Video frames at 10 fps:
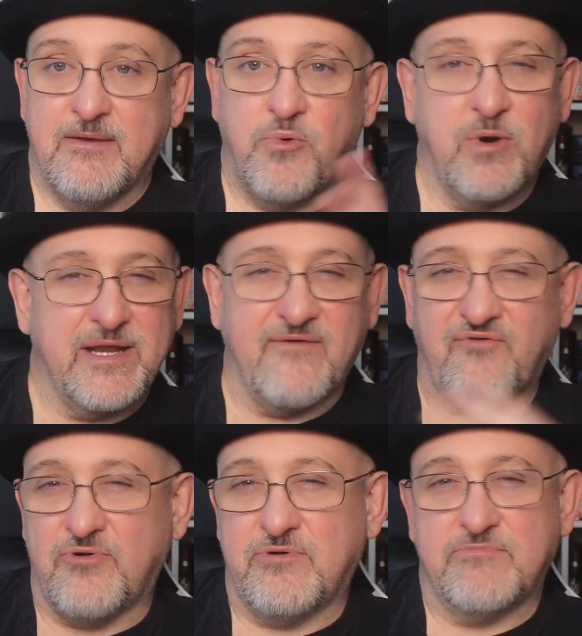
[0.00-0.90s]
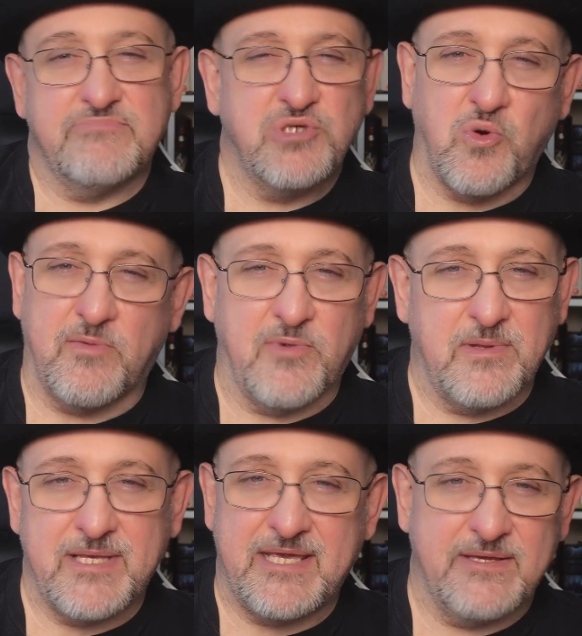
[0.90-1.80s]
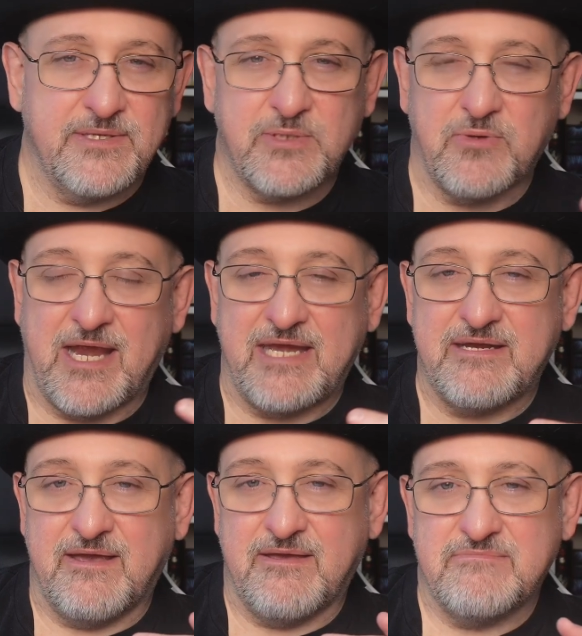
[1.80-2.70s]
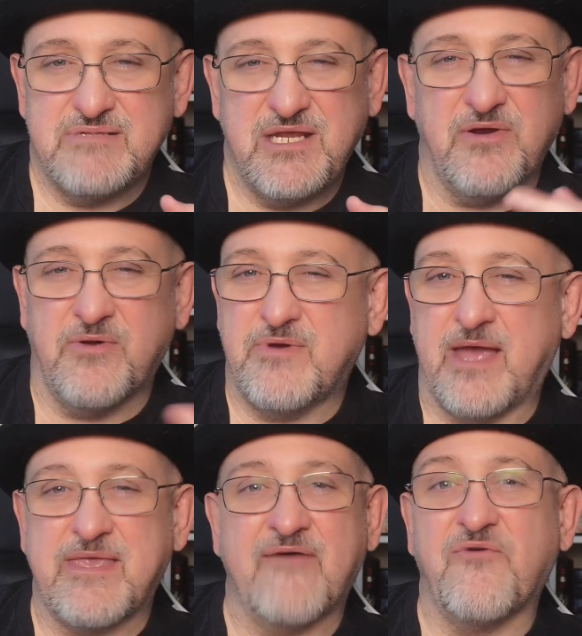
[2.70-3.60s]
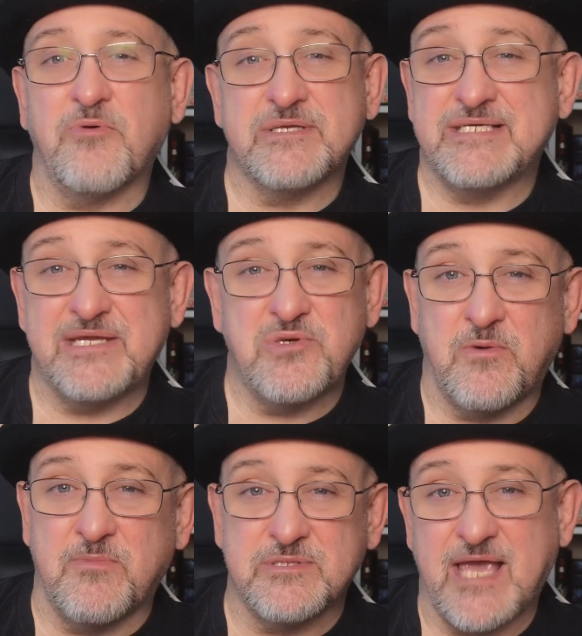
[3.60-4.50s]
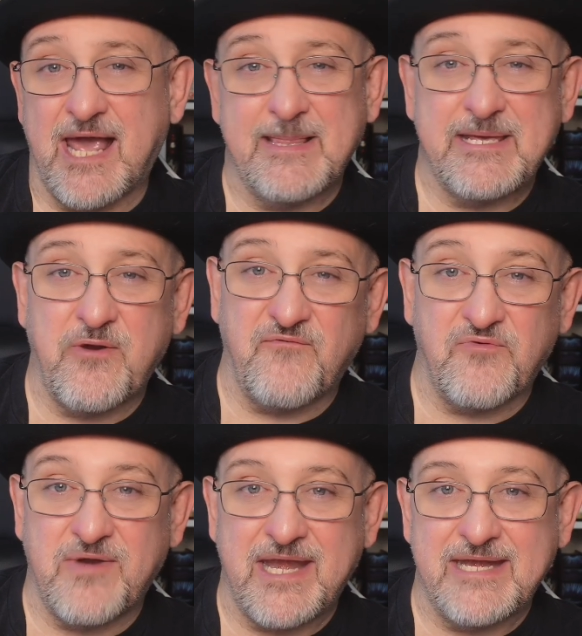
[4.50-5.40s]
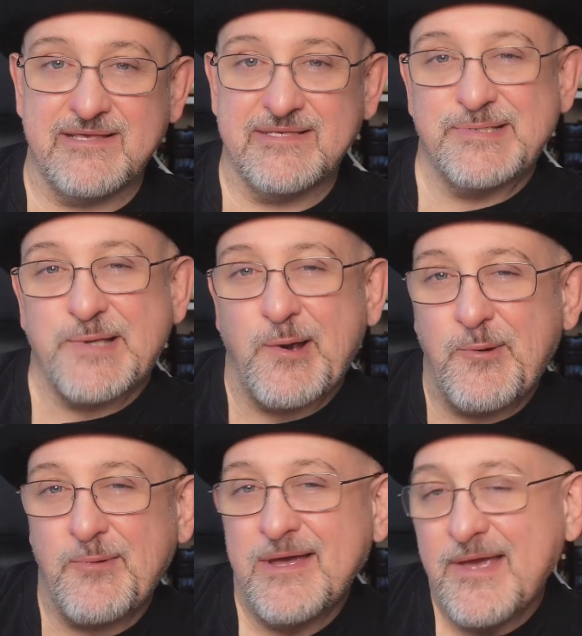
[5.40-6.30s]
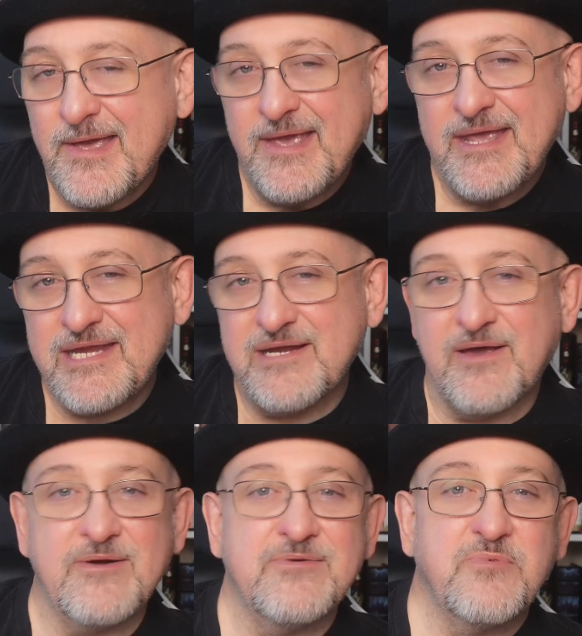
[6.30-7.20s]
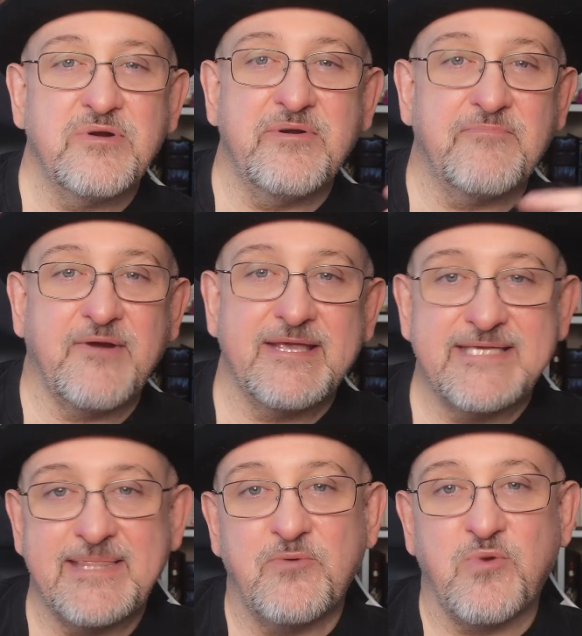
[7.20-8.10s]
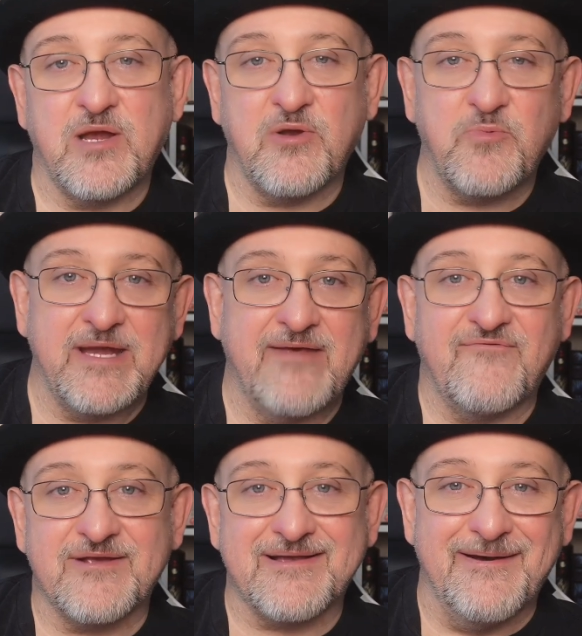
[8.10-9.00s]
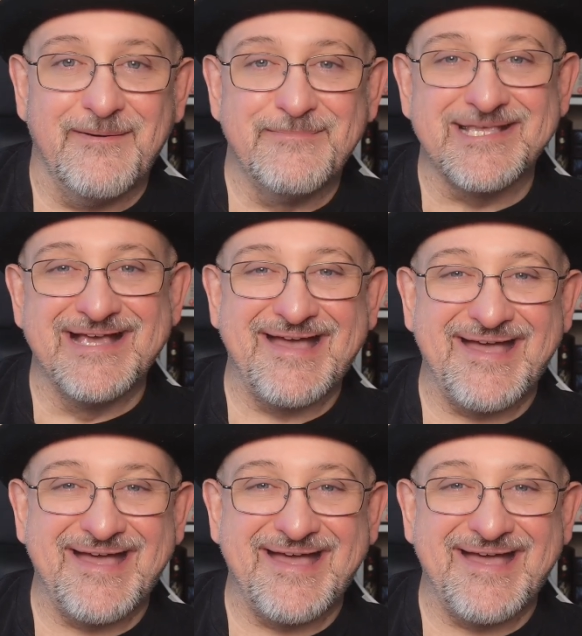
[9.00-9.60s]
Whatever normal is, right? I've always said normal's highly overrated, so, you know, we're embracing the weird whenever it comes.